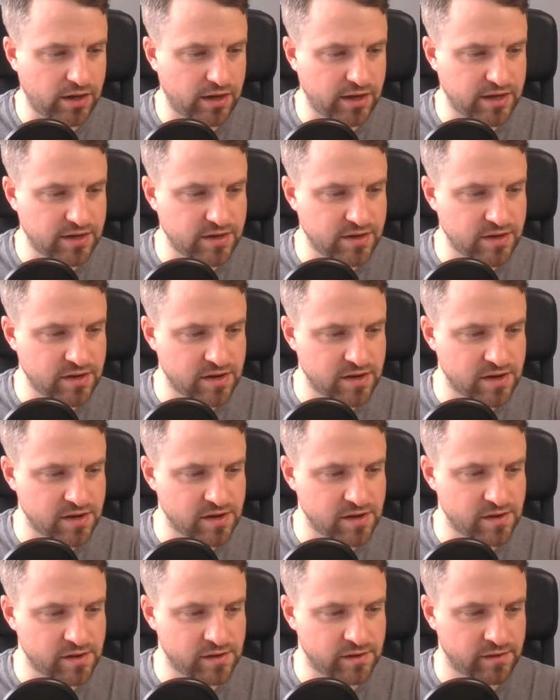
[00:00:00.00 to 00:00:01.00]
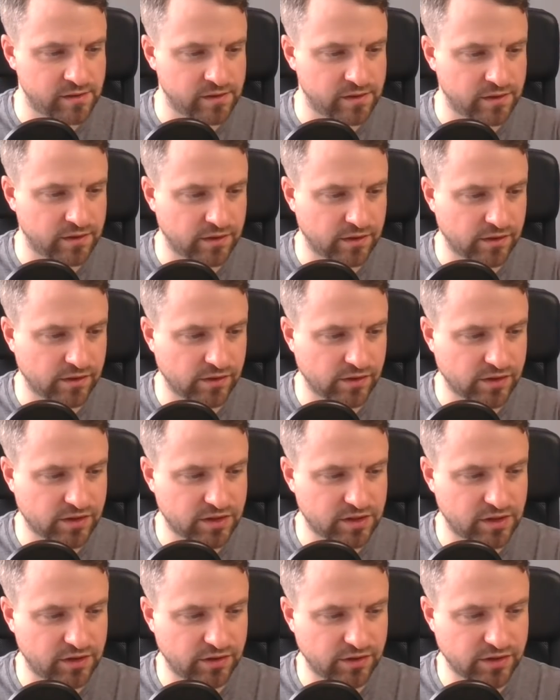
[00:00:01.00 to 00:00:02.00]
Mm,
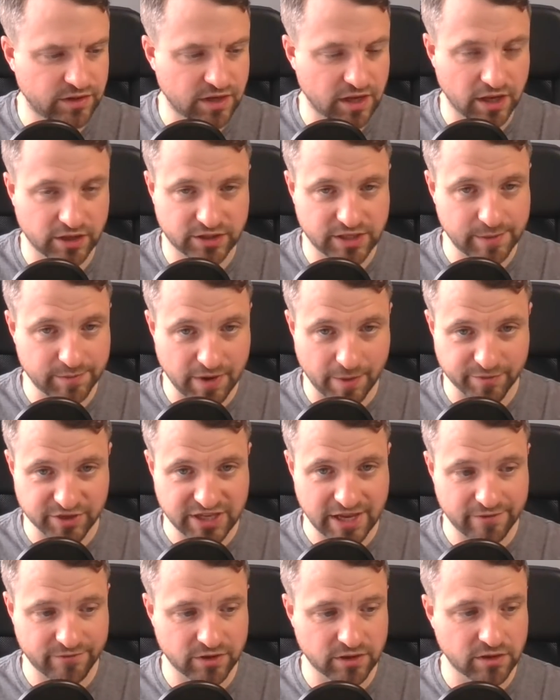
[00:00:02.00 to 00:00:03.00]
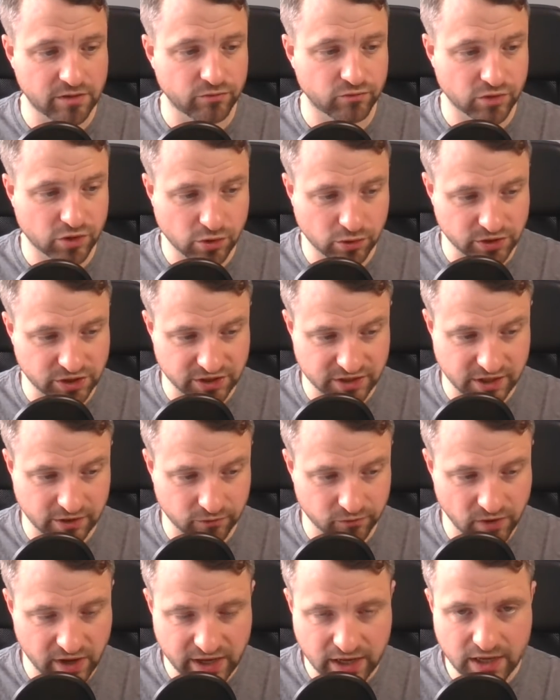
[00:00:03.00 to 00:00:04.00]
tip number seven record
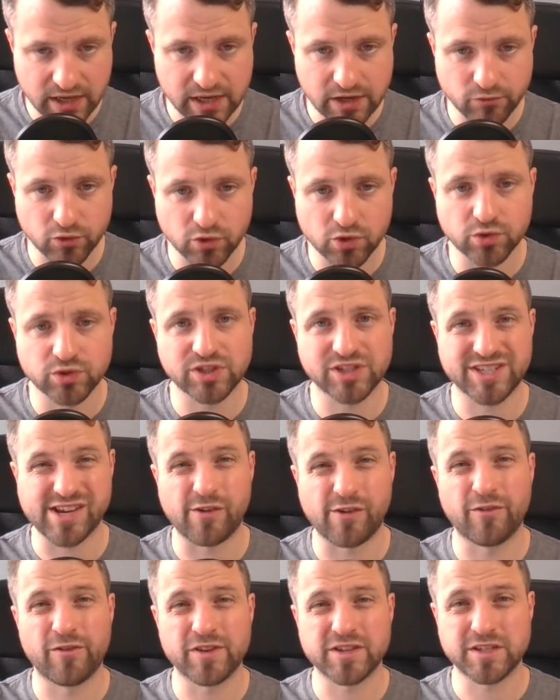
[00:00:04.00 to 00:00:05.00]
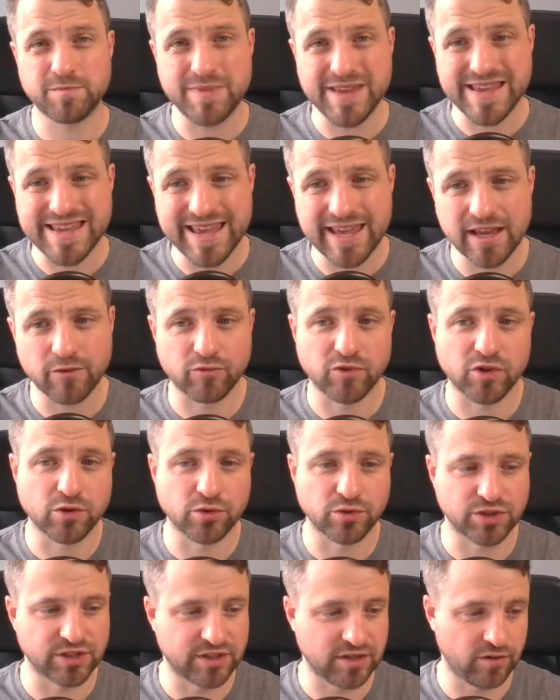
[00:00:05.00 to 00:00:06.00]
yourself regularly, record yourself speaking,
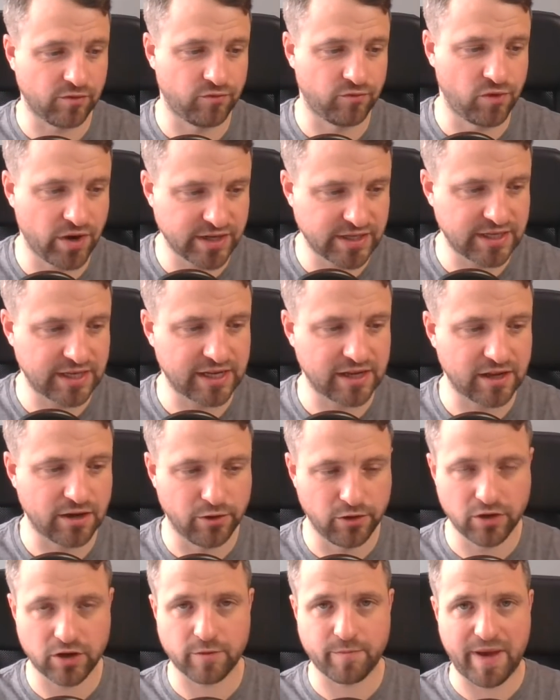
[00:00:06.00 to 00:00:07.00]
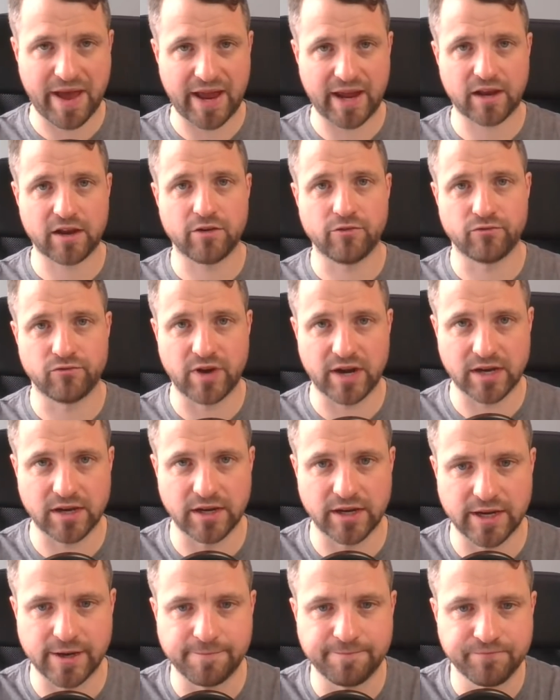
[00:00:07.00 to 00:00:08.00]
record yourself writing, look back
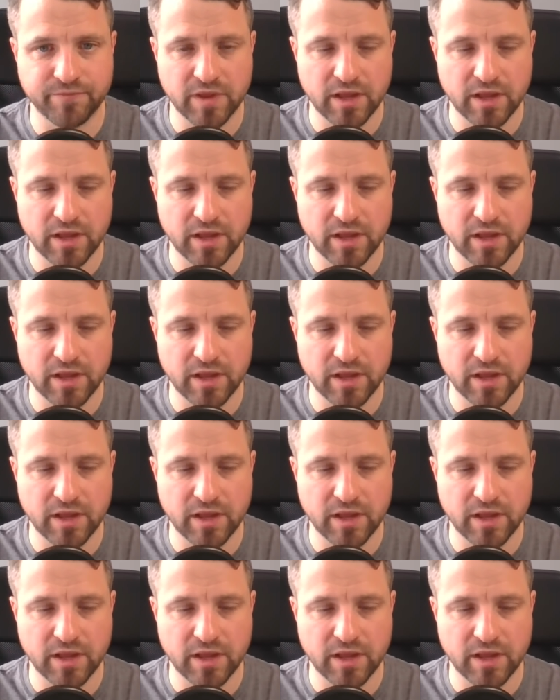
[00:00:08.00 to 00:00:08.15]
regularly.